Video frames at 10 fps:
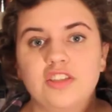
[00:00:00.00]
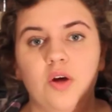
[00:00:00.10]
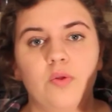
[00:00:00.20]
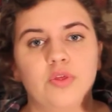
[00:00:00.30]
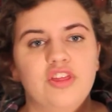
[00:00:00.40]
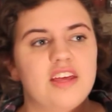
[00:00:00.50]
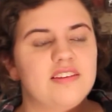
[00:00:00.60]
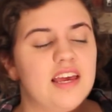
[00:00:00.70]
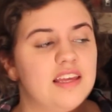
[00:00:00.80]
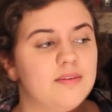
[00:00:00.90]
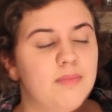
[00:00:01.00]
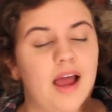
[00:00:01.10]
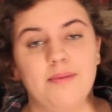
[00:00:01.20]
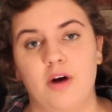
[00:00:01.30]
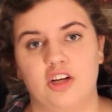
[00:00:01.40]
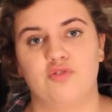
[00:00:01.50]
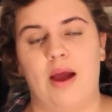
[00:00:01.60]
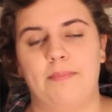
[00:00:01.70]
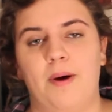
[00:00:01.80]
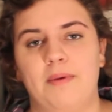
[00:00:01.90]
So this is my March
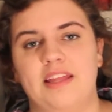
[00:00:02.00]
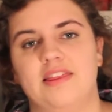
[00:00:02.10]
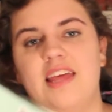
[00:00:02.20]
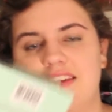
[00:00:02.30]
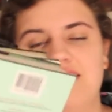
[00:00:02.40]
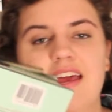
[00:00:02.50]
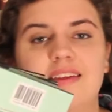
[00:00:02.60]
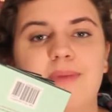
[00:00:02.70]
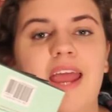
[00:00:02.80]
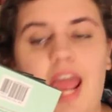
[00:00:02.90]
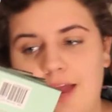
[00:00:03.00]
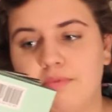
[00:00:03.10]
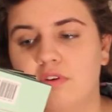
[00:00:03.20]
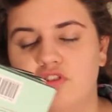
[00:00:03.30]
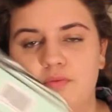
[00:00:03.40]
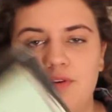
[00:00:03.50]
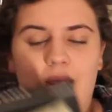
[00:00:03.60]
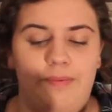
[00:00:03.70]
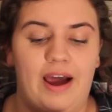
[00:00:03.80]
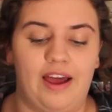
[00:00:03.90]
wrap-up, and this is my April to be
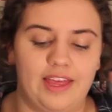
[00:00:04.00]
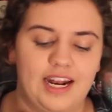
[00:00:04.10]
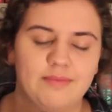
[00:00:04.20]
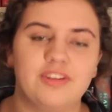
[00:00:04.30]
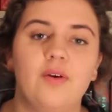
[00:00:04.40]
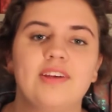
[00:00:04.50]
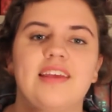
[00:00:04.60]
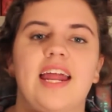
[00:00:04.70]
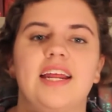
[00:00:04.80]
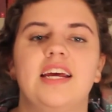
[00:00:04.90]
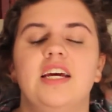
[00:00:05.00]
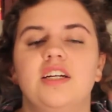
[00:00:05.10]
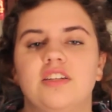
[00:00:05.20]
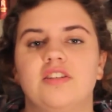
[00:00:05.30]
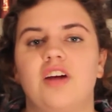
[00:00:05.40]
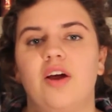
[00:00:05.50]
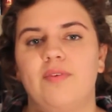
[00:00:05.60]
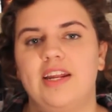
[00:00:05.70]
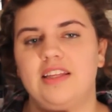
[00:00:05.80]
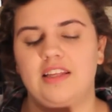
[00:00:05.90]
read pile, and I'm so excited to start
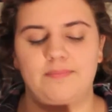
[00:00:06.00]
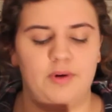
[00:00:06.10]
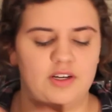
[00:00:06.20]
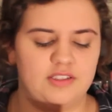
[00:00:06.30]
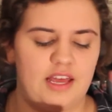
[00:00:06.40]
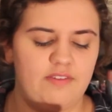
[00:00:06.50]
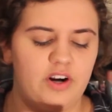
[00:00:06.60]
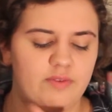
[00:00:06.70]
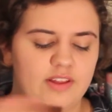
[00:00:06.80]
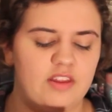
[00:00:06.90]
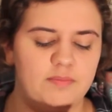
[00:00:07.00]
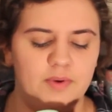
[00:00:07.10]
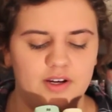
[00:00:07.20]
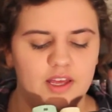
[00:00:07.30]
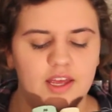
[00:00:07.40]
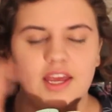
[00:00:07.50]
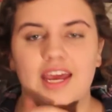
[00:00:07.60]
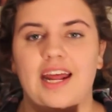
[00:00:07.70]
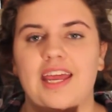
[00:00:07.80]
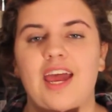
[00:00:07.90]
reading these books. I've already read this book,
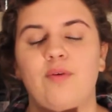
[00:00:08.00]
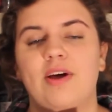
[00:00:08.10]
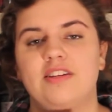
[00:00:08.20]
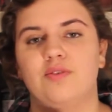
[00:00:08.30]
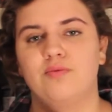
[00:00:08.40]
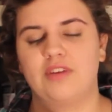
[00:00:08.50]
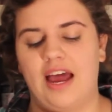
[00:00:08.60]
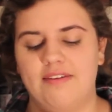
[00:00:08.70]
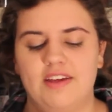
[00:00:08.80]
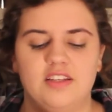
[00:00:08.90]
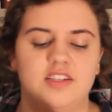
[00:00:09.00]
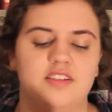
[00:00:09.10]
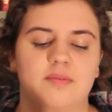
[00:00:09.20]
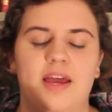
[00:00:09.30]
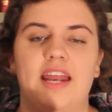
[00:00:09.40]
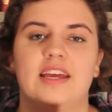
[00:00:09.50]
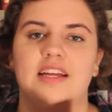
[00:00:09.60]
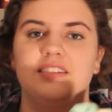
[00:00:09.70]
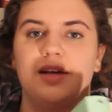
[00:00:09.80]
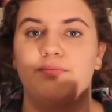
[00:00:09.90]
and I can't wait to dive into some kind of
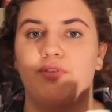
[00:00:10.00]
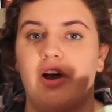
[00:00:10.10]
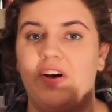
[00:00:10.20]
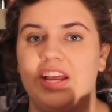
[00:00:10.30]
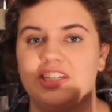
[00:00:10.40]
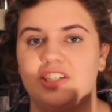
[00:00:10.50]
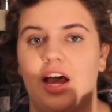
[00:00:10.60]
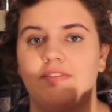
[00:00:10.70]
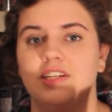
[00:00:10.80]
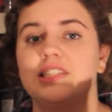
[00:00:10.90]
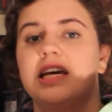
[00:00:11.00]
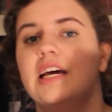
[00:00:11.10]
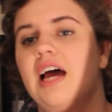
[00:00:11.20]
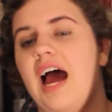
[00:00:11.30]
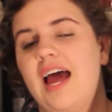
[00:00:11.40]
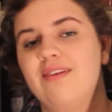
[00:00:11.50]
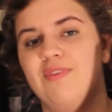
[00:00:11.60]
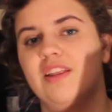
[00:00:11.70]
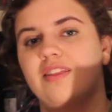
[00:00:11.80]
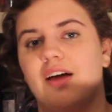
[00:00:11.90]
contemporary-ish novels. I've
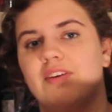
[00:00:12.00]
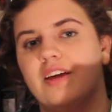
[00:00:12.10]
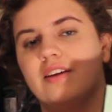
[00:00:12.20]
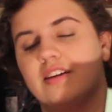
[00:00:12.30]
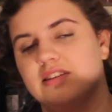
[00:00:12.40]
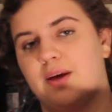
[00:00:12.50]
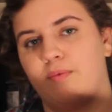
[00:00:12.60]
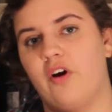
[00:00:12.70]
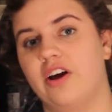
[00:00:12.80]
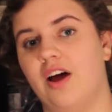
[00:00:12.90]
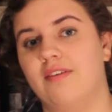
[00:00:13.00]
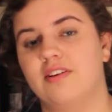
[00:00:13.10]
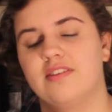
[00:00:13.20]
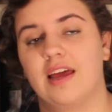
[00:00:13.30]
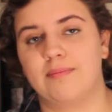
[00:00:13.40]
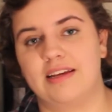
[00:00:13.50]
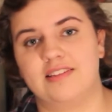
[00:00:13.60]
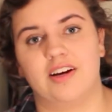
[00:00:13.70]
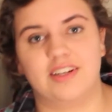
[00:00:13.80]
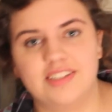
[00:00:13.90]
been loving contemporary novels like my
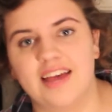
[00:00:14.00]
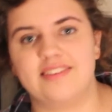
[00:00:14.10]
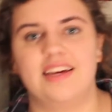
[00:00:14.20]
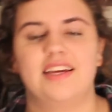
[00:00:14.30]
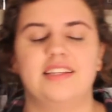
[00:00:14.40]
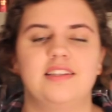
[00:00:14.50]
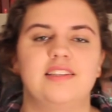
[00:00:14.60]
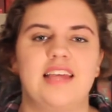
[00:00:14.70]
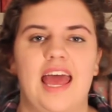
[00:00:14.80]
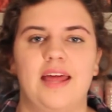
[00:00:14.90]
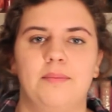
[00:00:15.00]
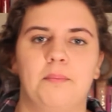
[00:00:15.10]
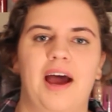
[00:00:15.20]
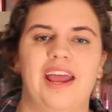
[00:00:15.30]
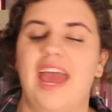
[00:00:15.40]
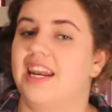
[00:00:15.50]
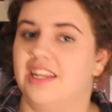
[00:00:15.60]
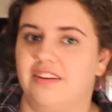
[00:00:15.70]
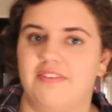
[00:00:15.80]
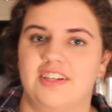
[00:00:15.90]
Sarah Dessens and my Anna
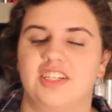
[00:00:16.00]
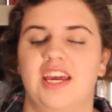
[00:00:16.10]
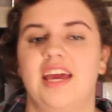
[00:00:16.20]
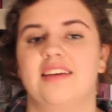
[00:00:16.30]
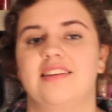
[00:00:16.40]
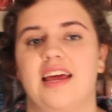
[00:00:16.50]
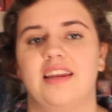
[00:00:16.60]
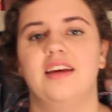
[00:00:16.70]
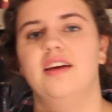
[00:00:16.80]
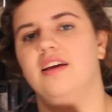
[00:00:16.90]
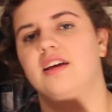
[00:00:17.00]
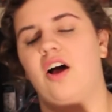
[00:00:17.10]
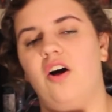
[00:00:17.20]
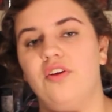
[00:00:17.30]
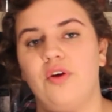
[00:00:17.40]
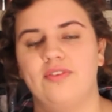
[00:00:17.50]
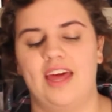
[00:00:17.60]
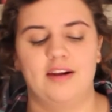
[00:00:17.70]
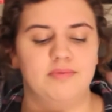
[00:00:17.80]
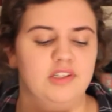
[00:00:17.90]
and the French Kiss and all those
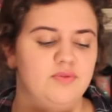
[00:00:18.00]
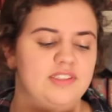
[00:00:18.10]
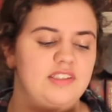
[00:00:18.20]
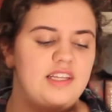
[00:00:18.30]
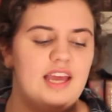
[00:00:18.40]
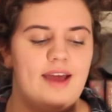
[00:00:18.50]
kind of books recently.